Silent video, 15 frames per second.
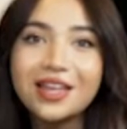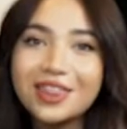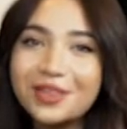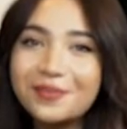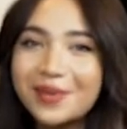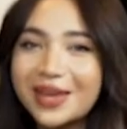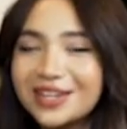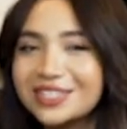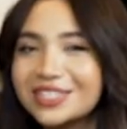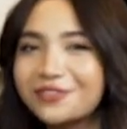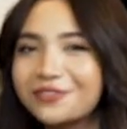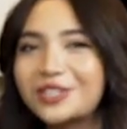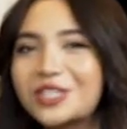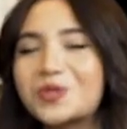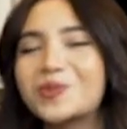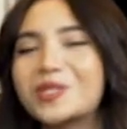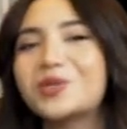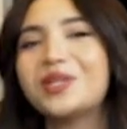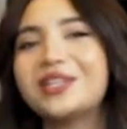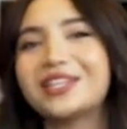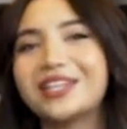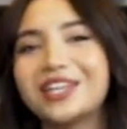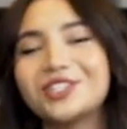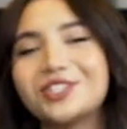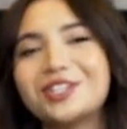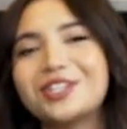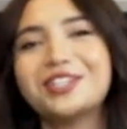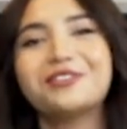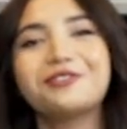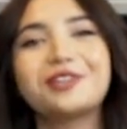The main difference between the
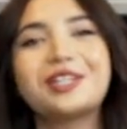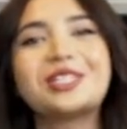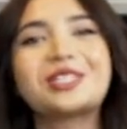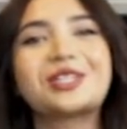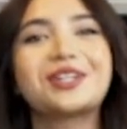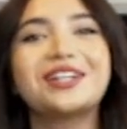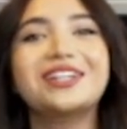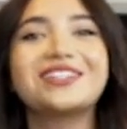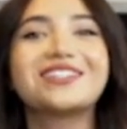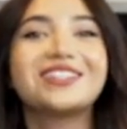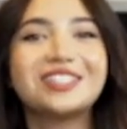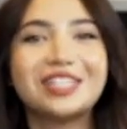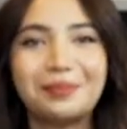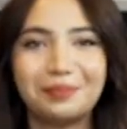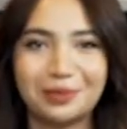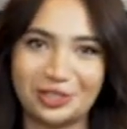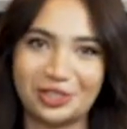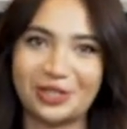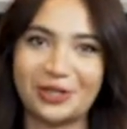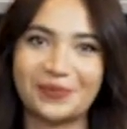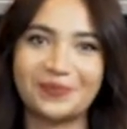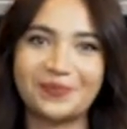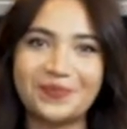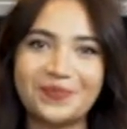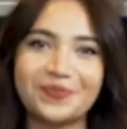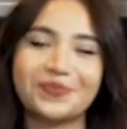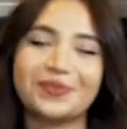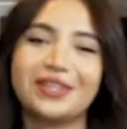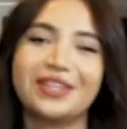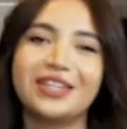kitchen and the freezer is the temperature.
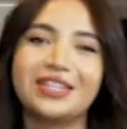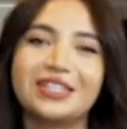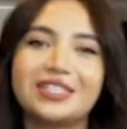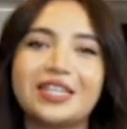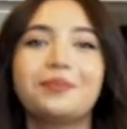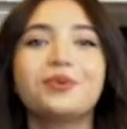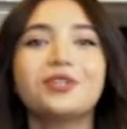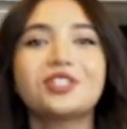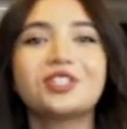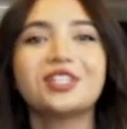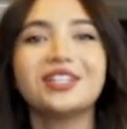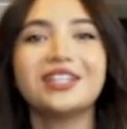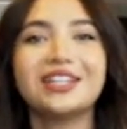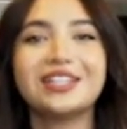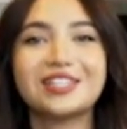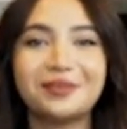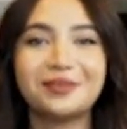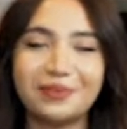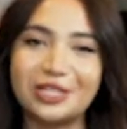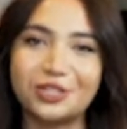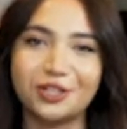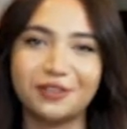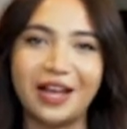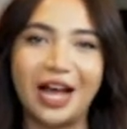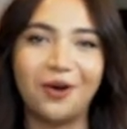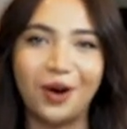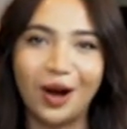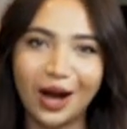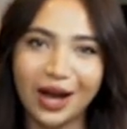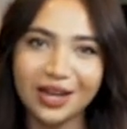Temperature is the measure of how
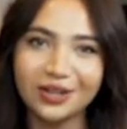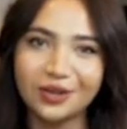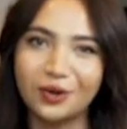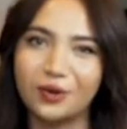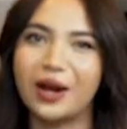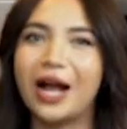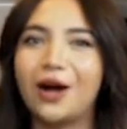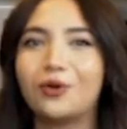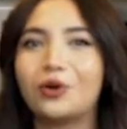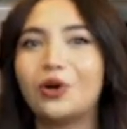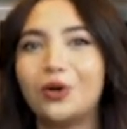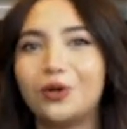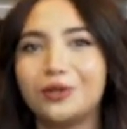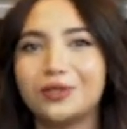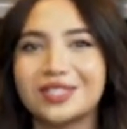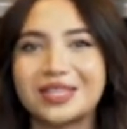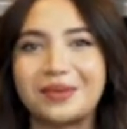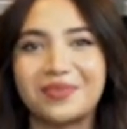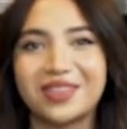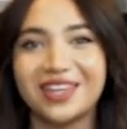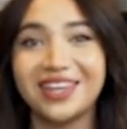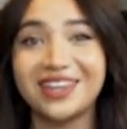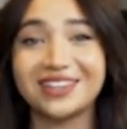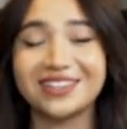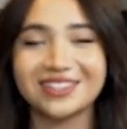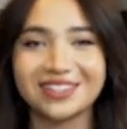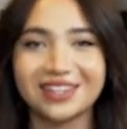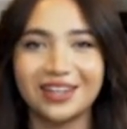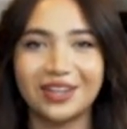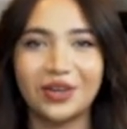hot or how cold something
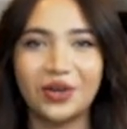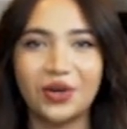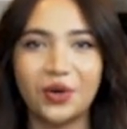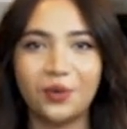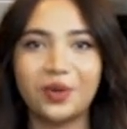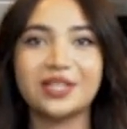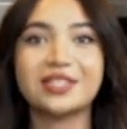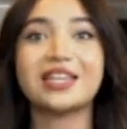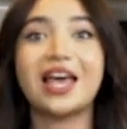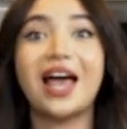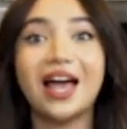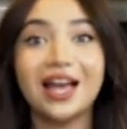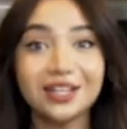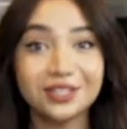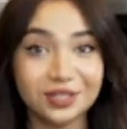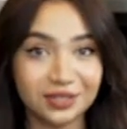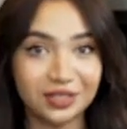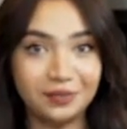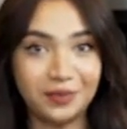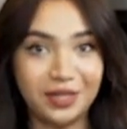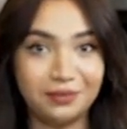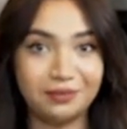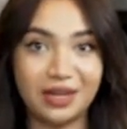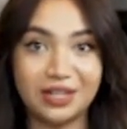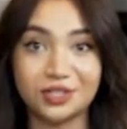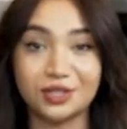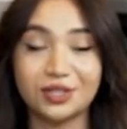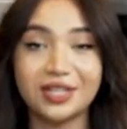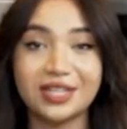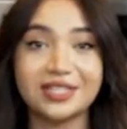is. What is actually being
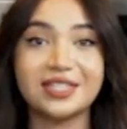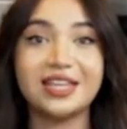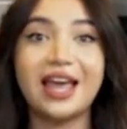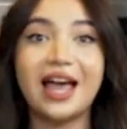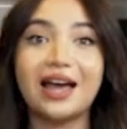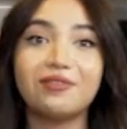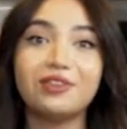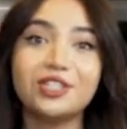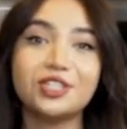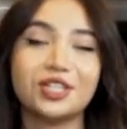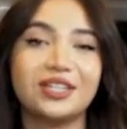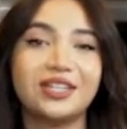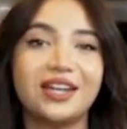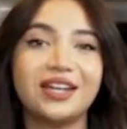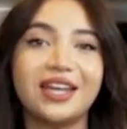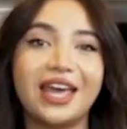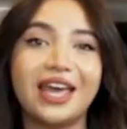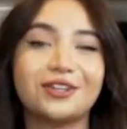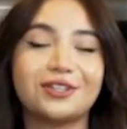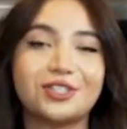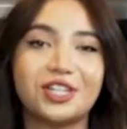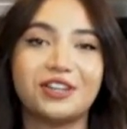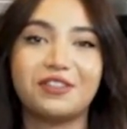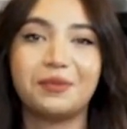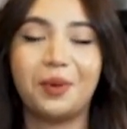measured is the average kinetic energy of the